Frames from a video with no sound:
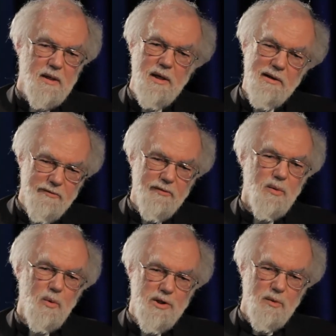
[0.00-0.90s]
give
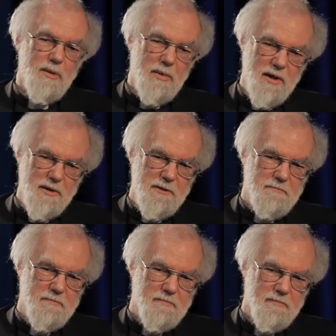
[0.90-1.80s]
what you command.
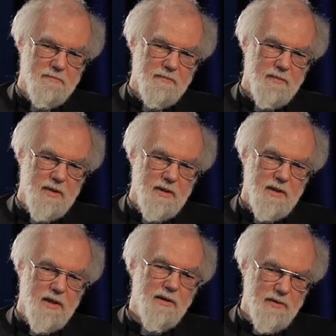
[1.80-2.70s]

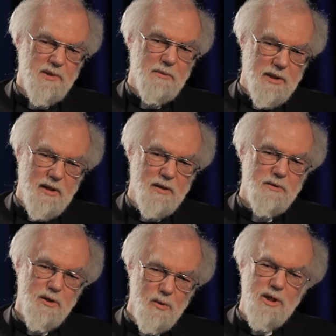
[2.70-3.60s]
Give us the power
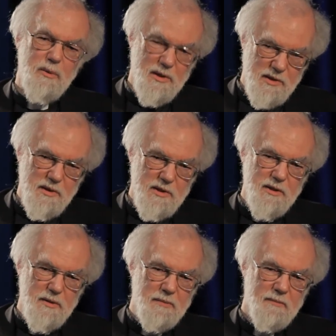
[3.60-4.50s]
to do what you ask us to
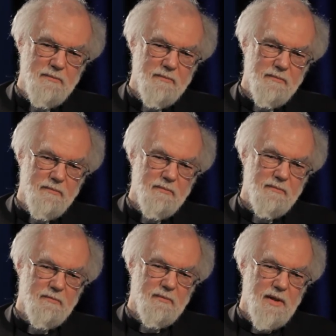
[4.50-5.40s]
do.
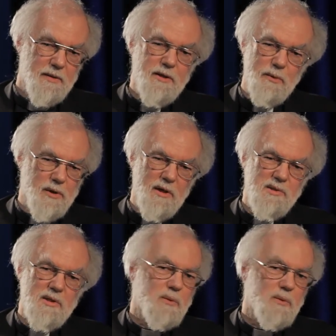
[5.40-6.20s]
And then you can ask